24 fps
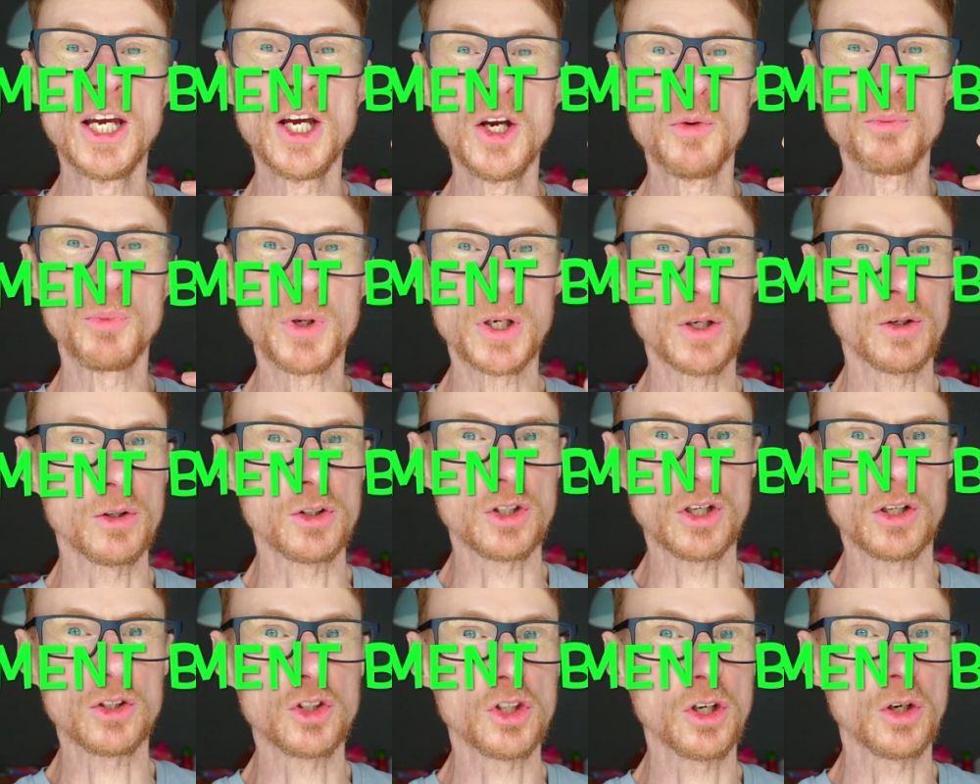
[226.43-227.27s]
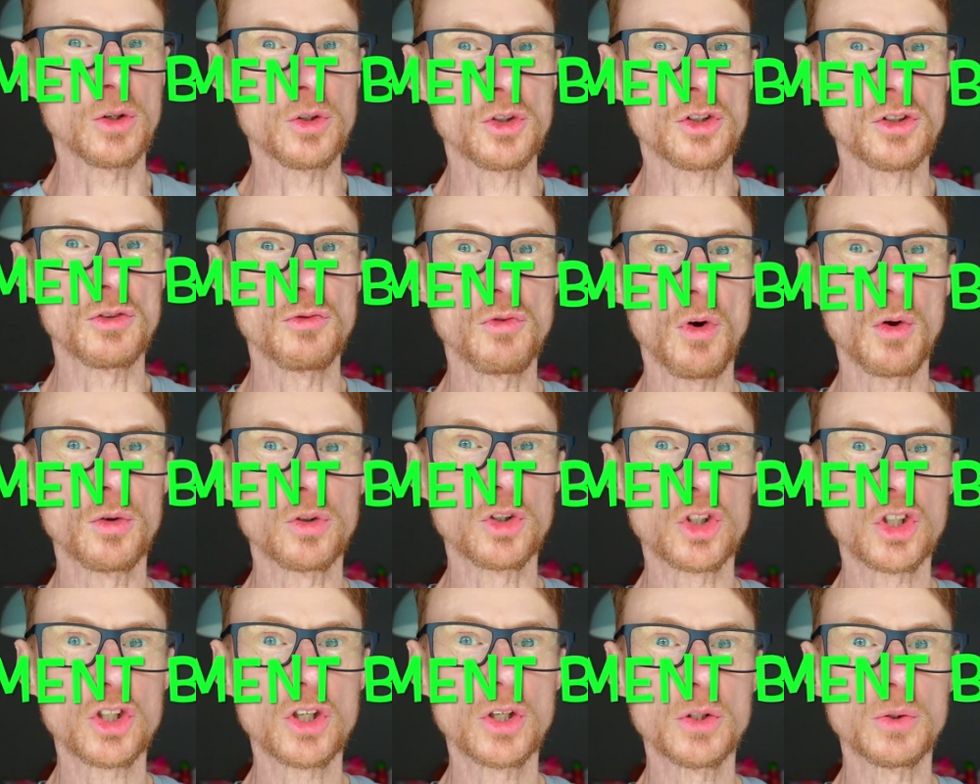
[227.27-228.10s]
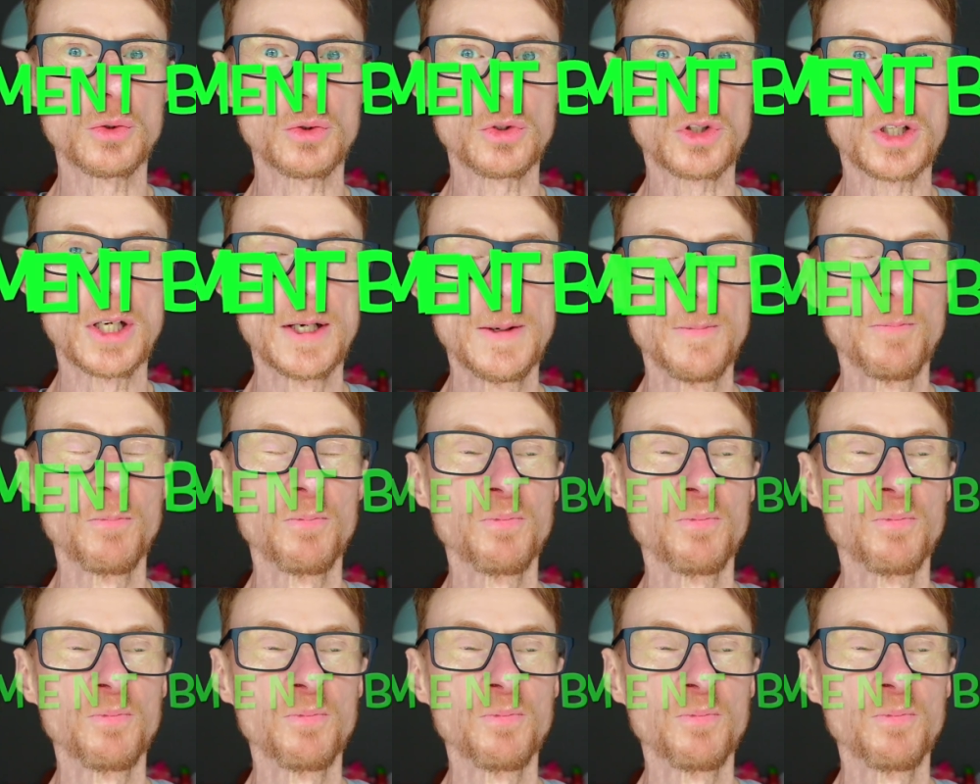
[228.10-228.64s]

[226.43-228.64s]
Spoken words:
because I chose the wrong shoes.